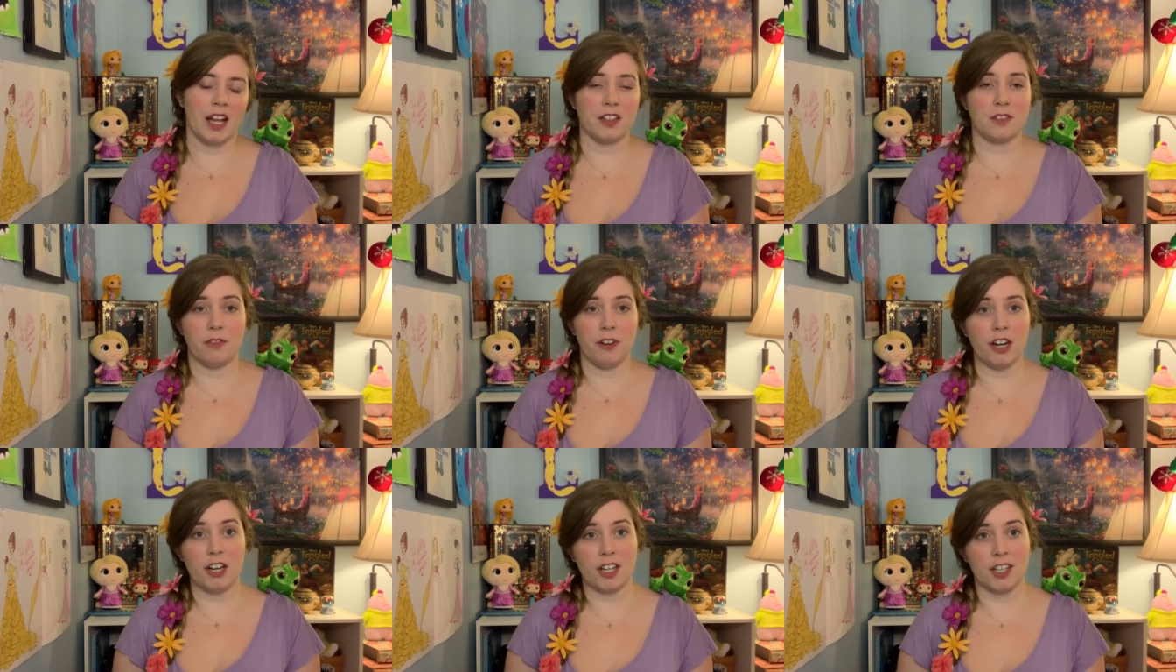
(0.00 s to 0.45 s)
It's
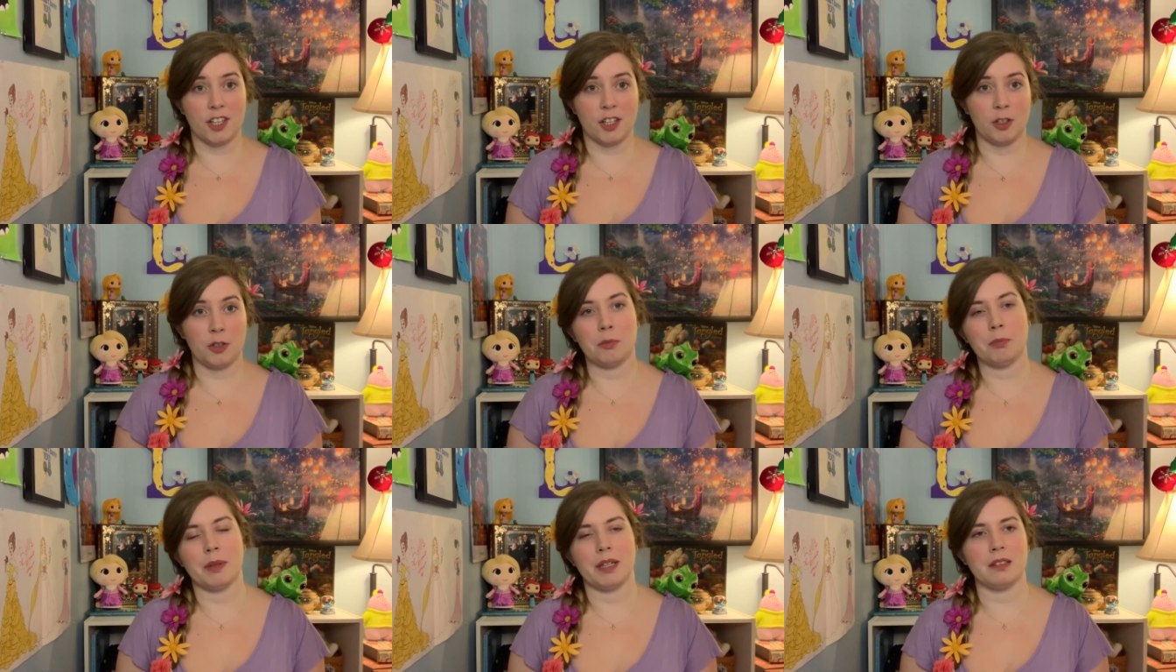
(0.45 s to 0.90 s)
very
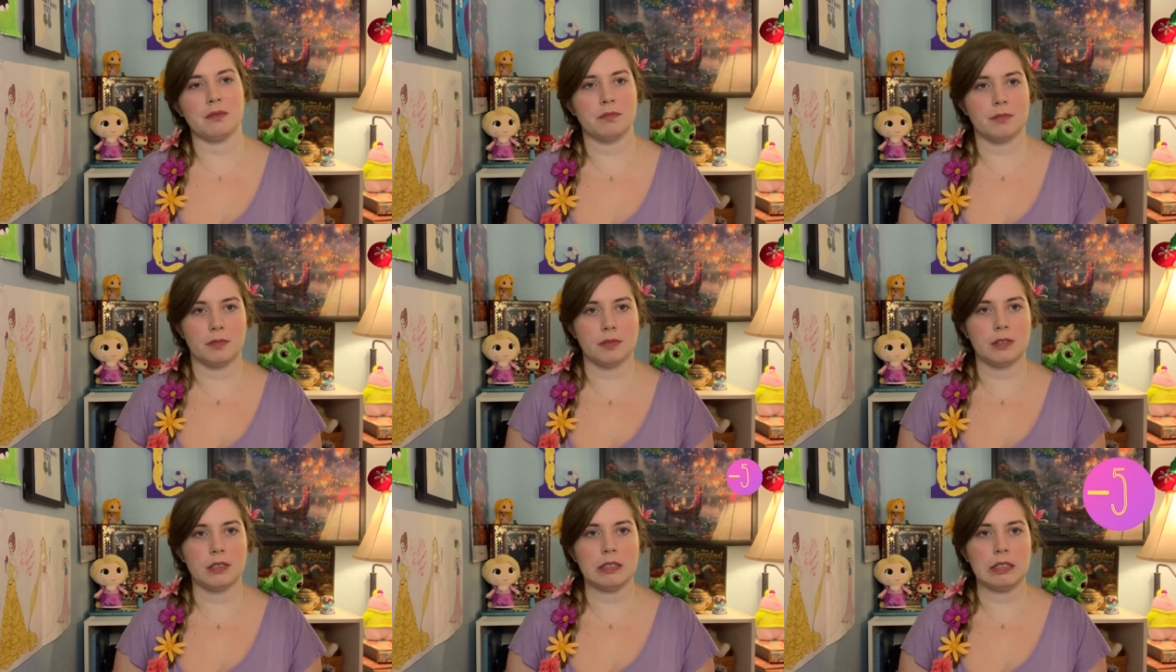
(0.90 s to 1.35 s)
cute, but
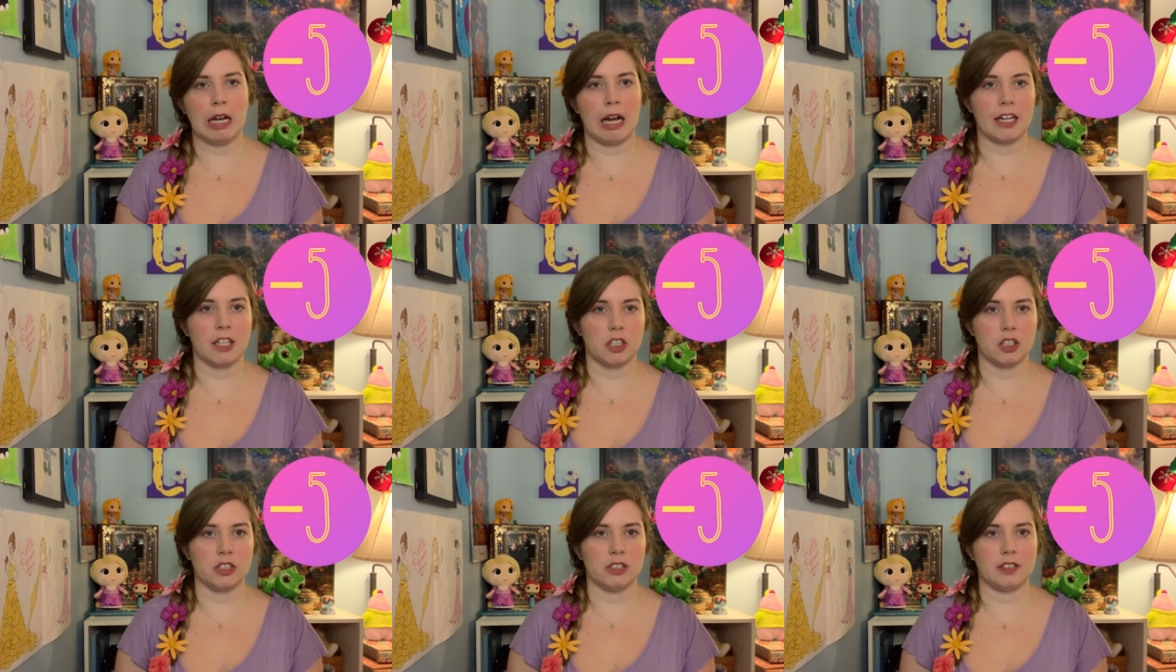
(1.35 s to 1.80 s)
not
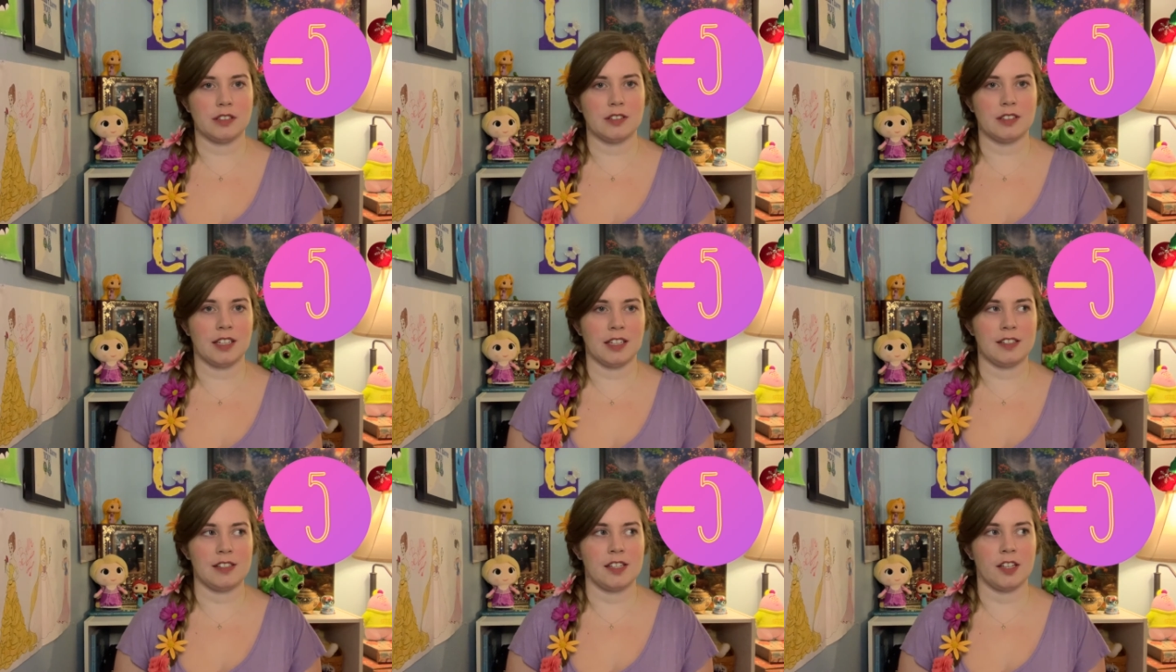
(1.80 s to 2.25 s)
good
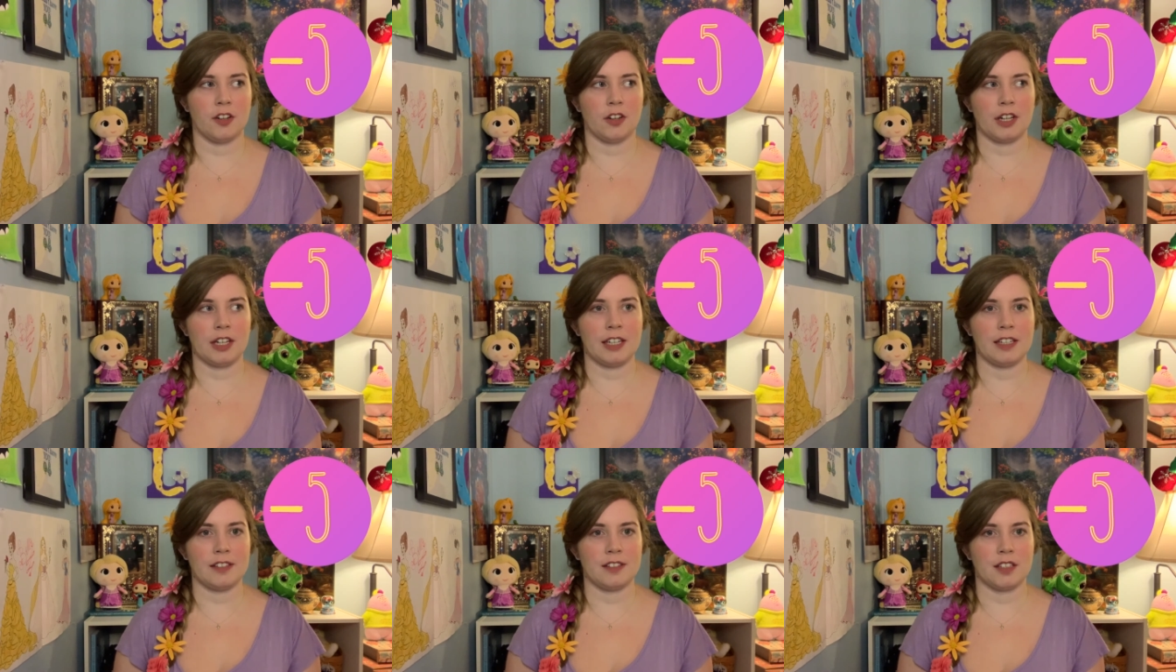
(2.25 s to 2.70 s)
considering
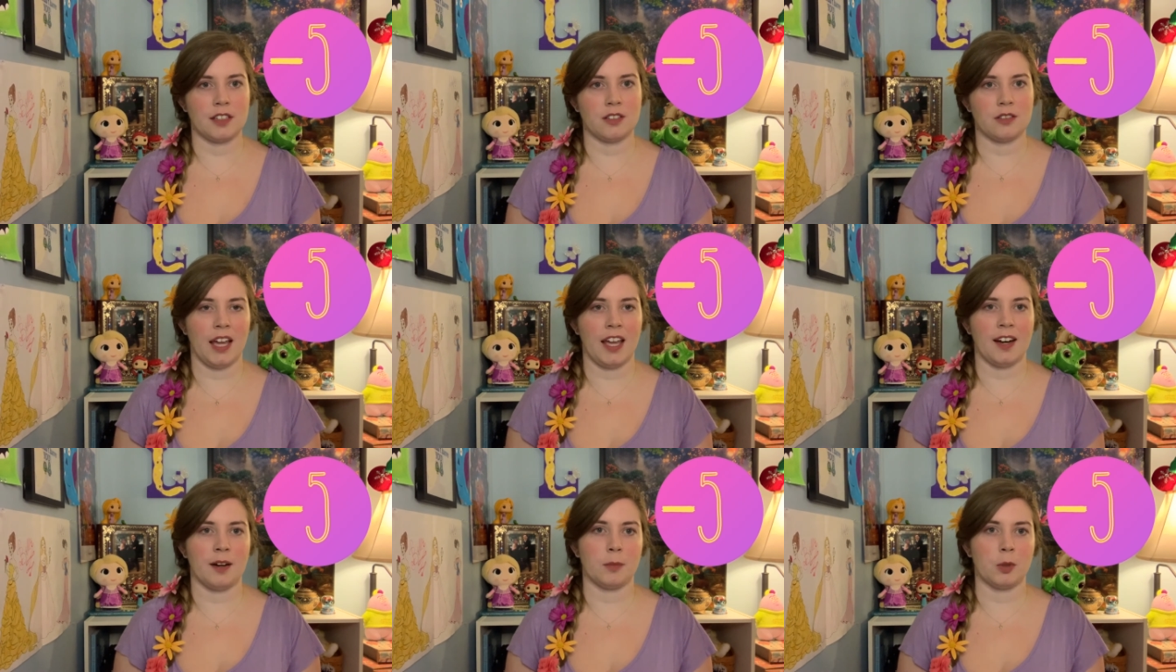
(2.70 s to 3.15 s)
he's an
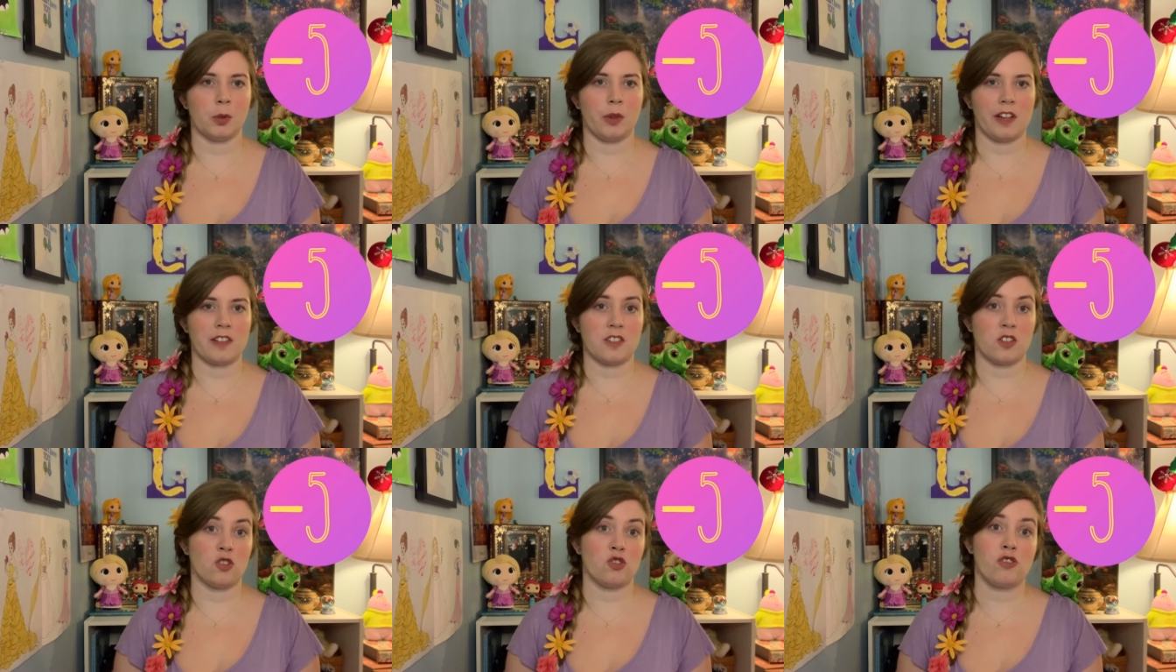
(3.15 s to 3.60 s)
animal
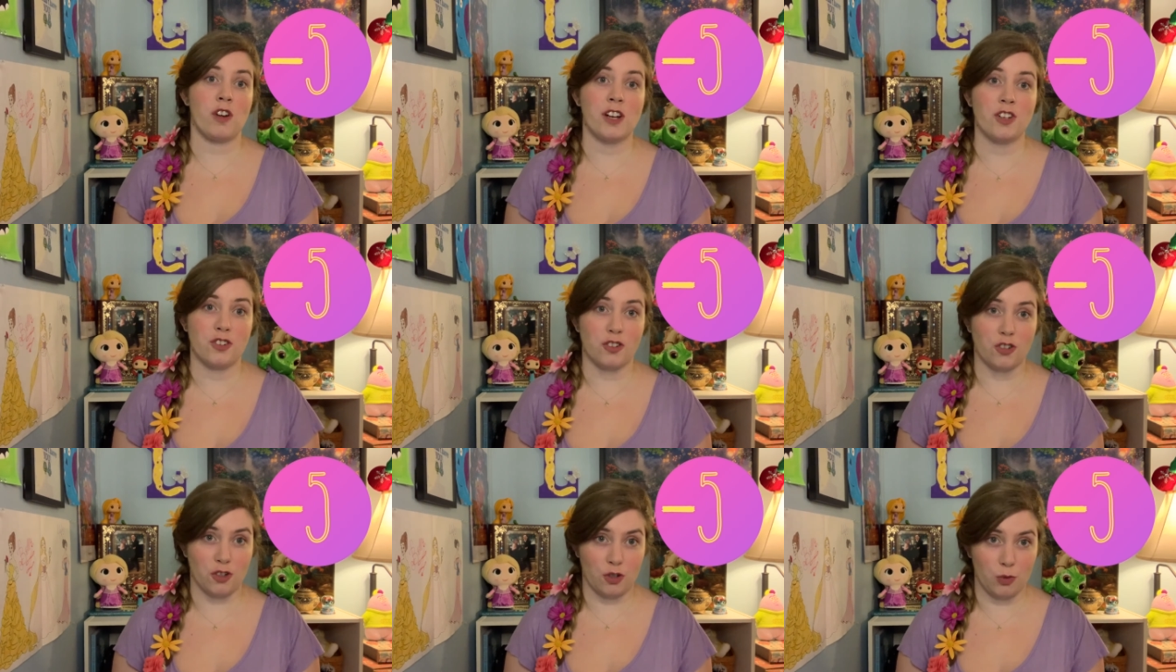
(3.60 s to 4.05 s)
that's a
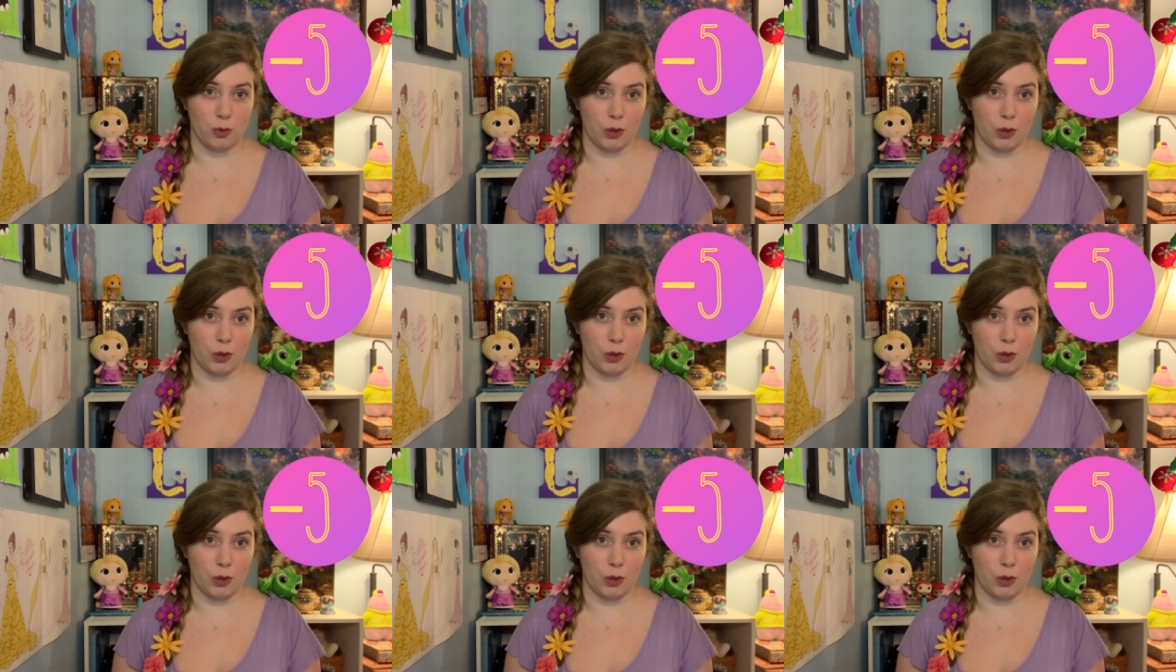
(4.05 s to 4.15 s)
stranger to